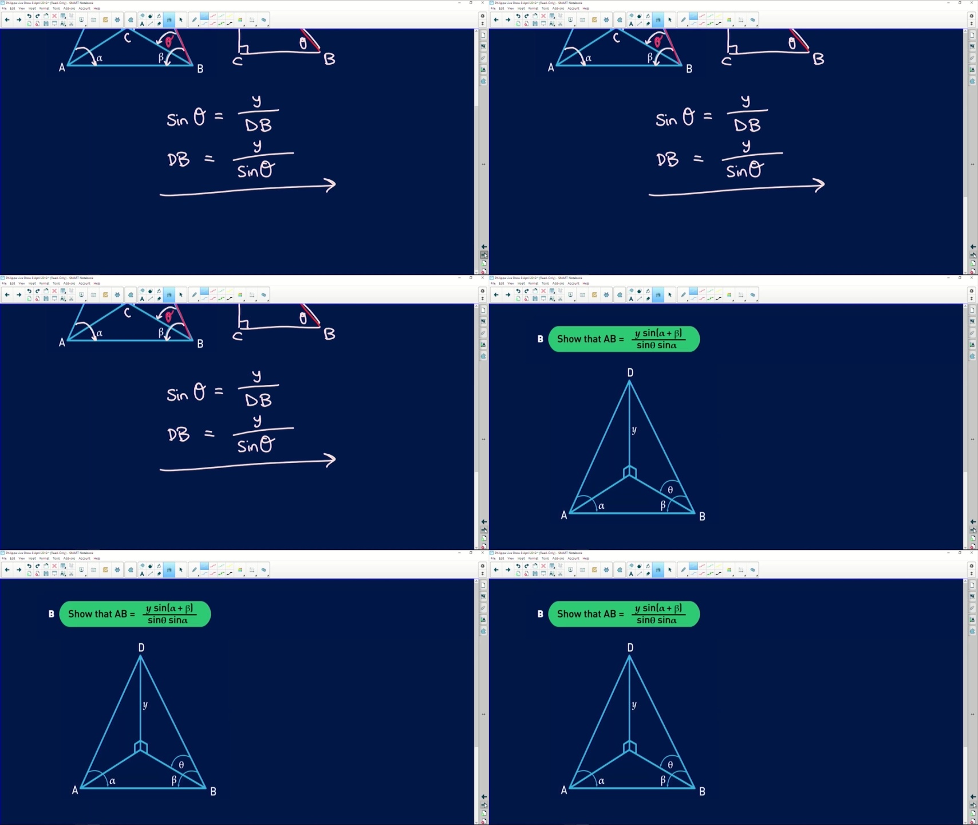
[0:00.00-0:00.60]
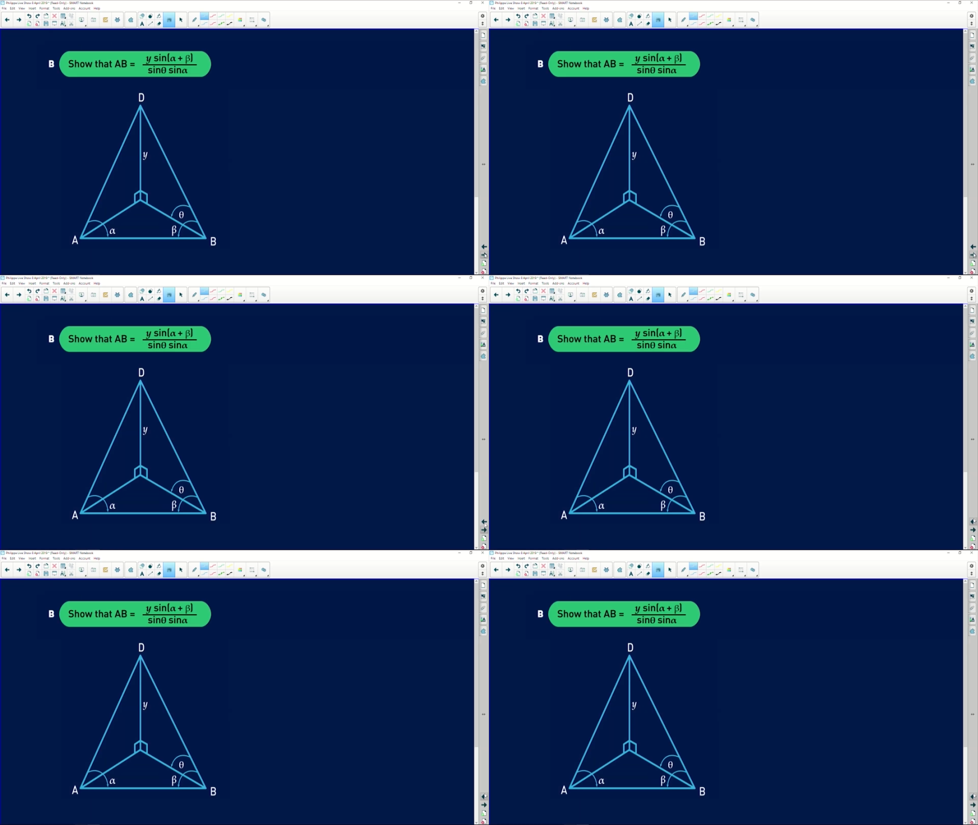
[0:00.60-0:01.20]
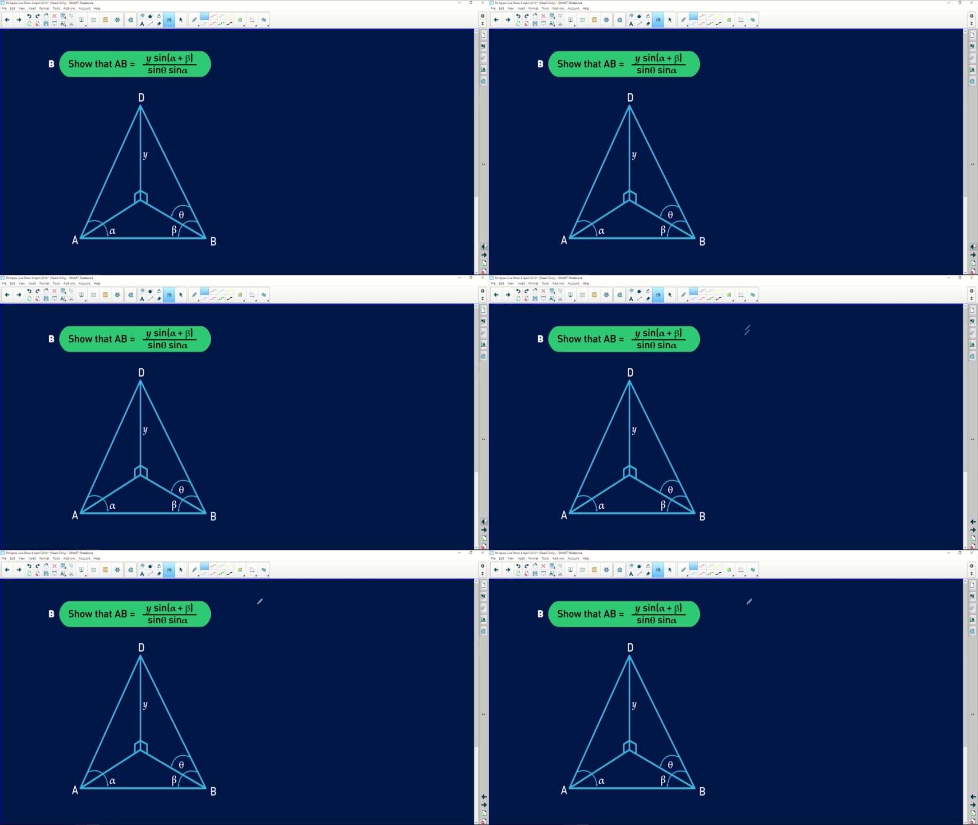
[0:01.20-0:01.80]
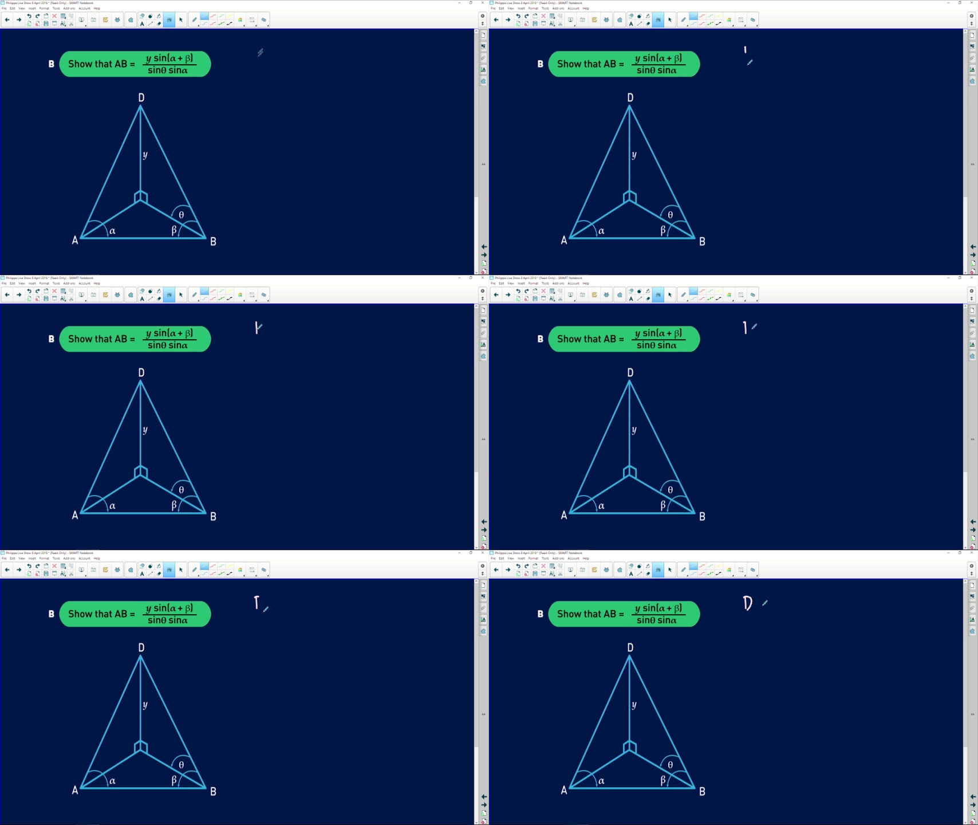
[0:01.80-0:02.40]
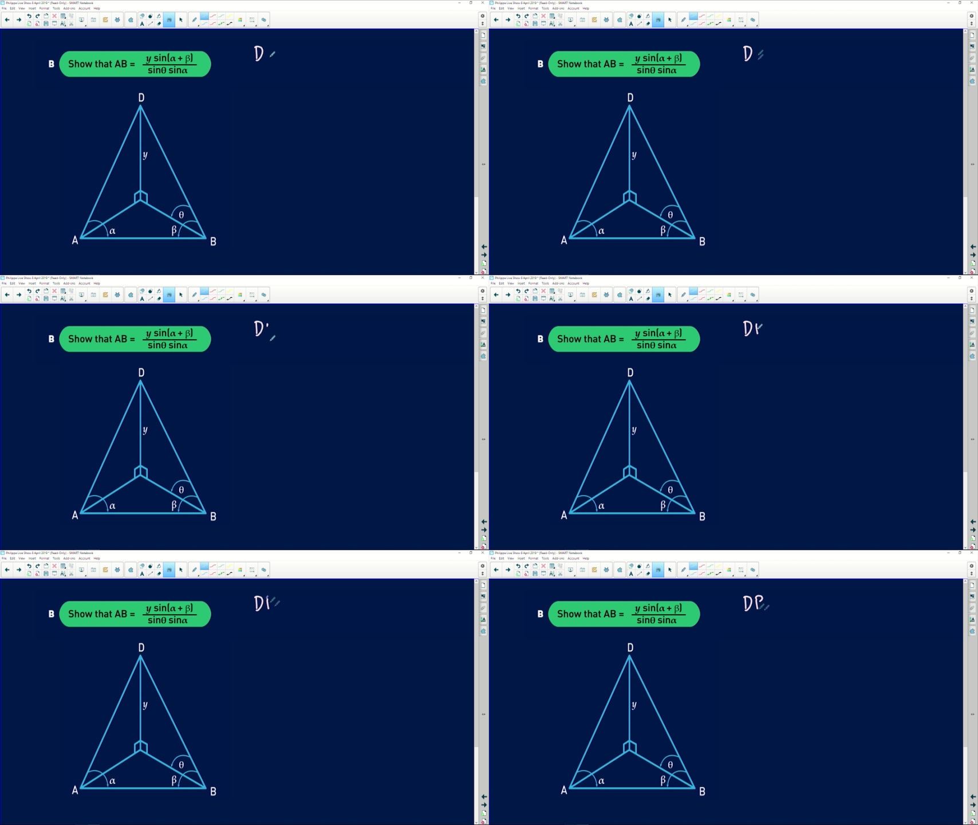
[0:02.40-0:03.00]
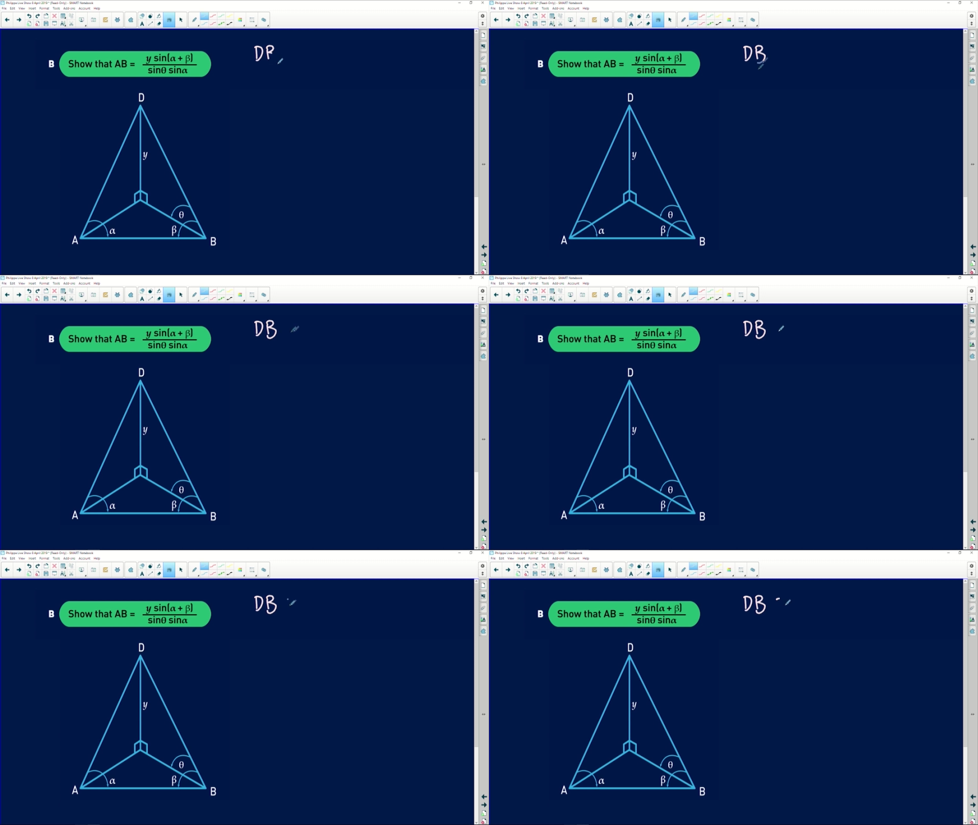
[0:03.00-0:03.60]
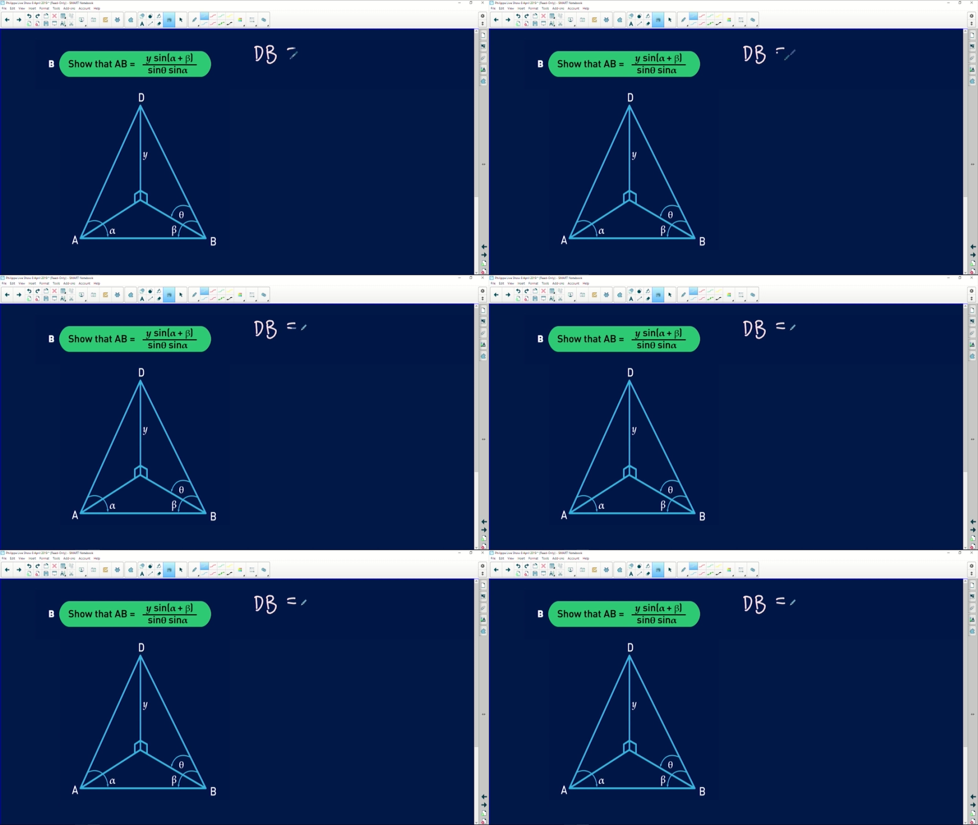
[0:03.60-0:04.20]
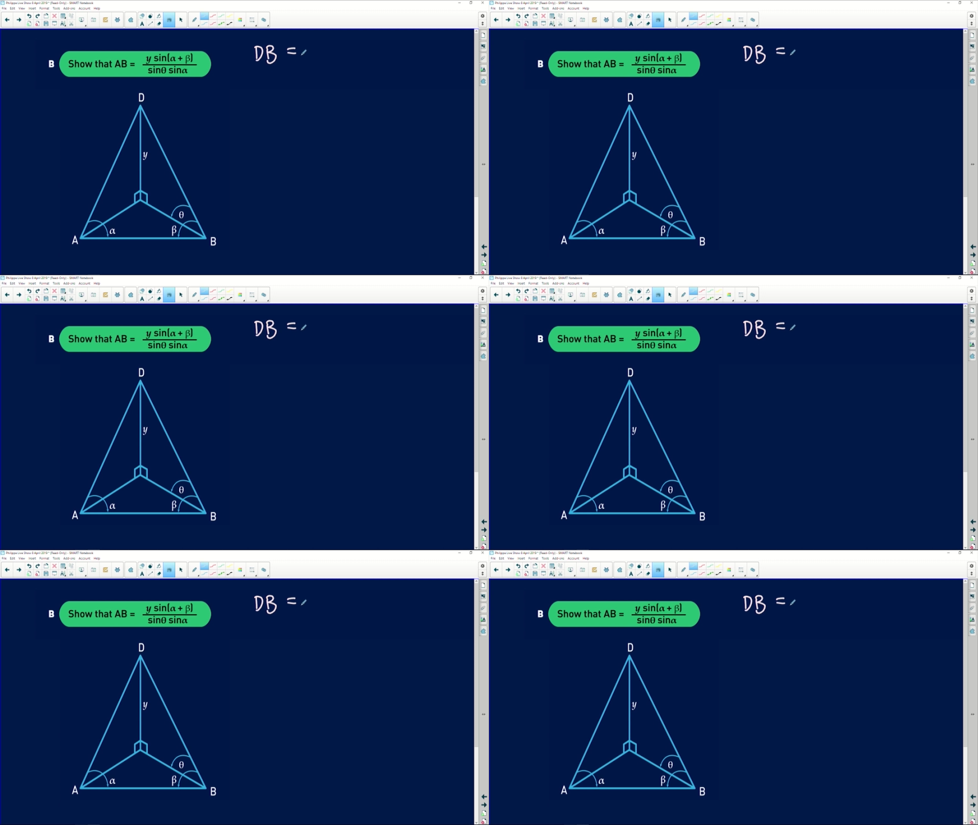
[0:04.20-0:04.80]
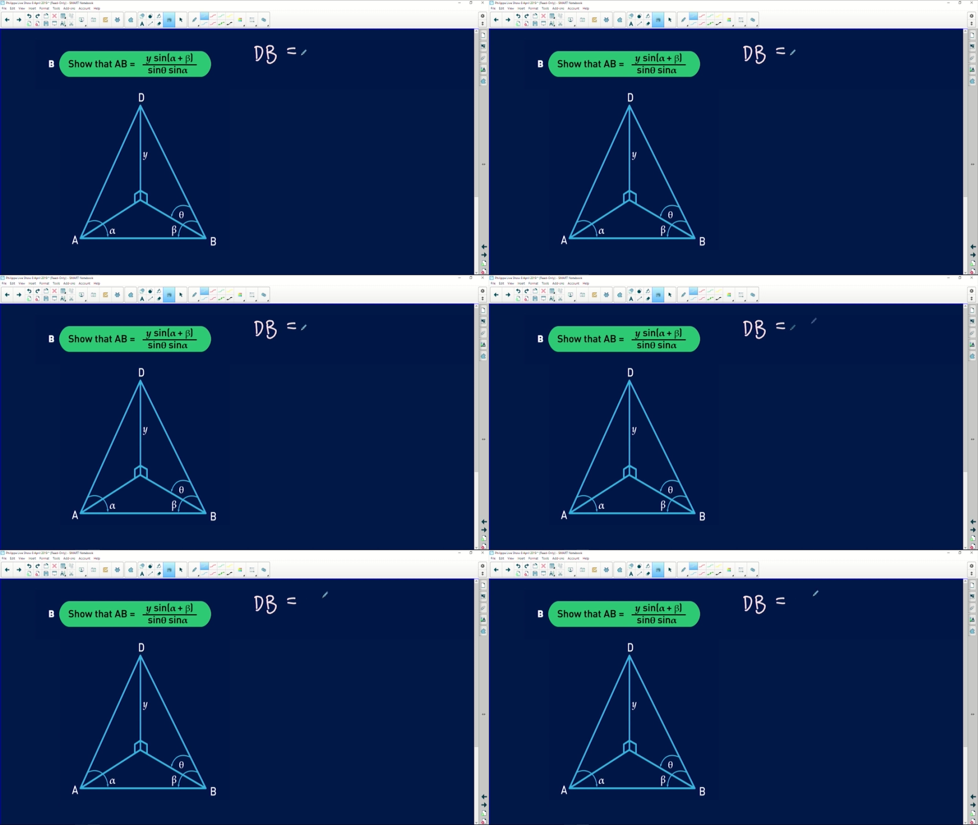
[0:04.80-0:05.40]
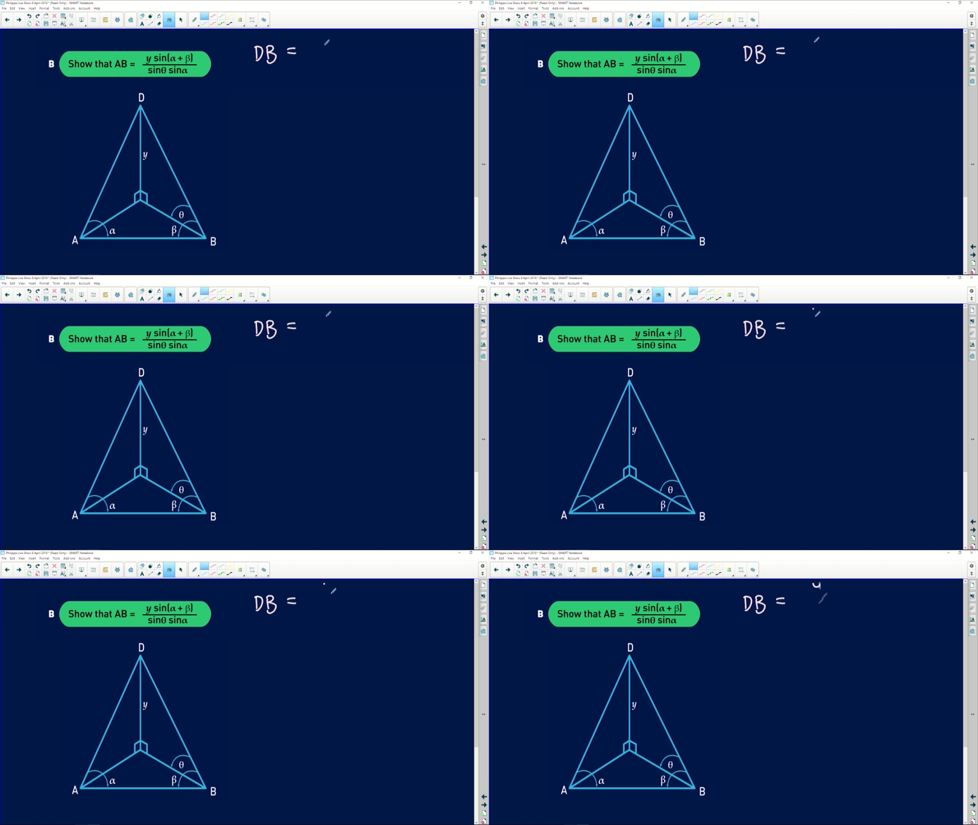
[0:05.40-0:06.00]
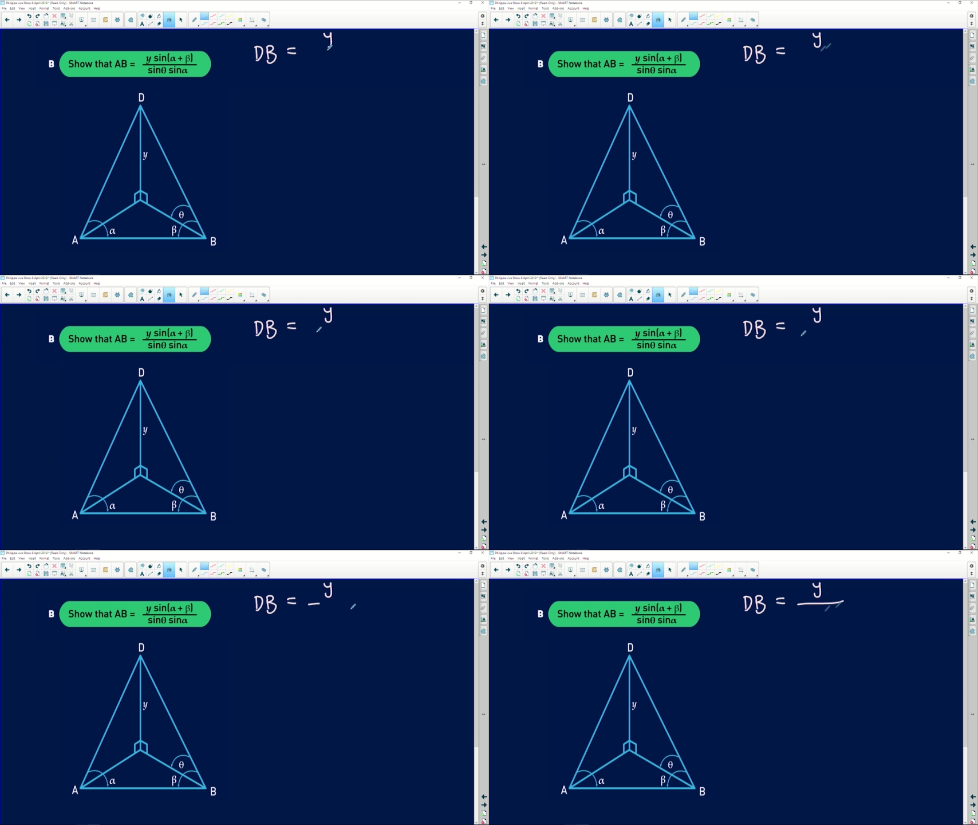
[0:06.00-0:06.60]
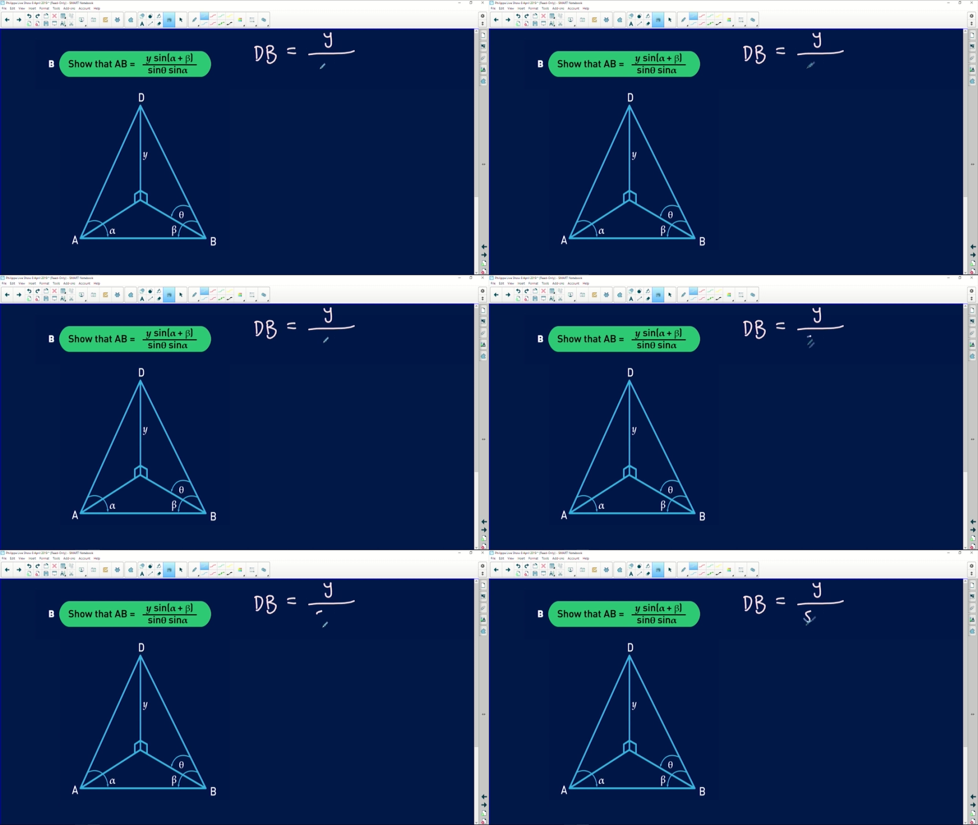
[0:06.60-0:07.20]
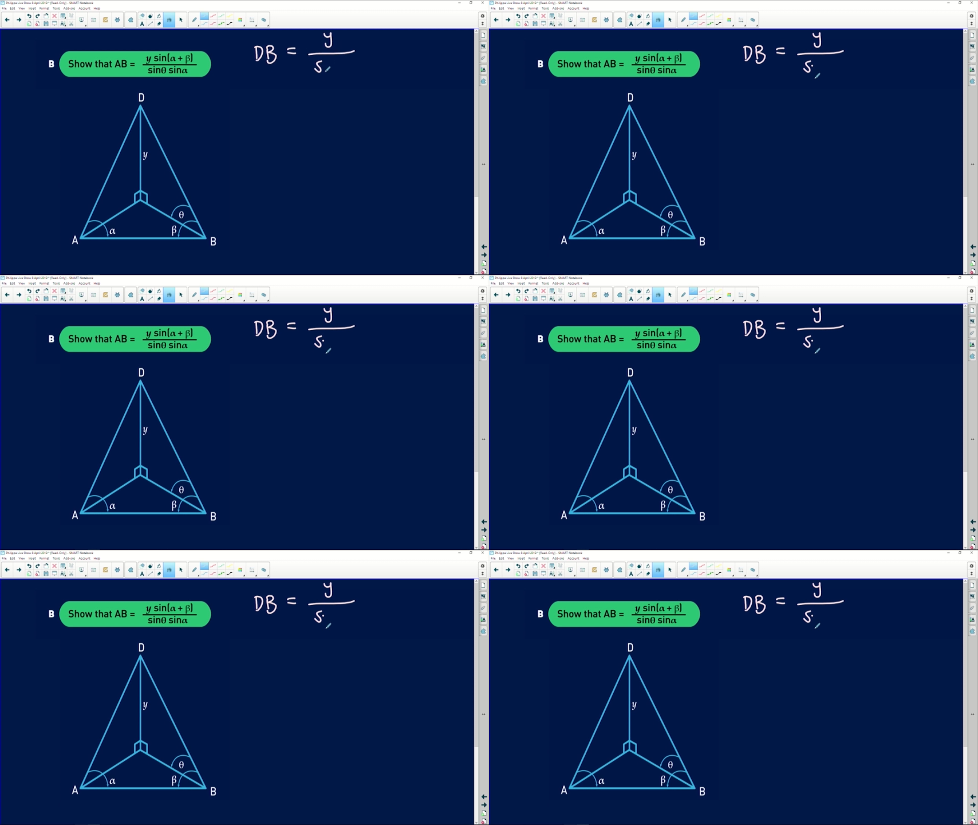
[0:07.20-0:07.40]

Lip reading: No face is visible, so there are no lips to read.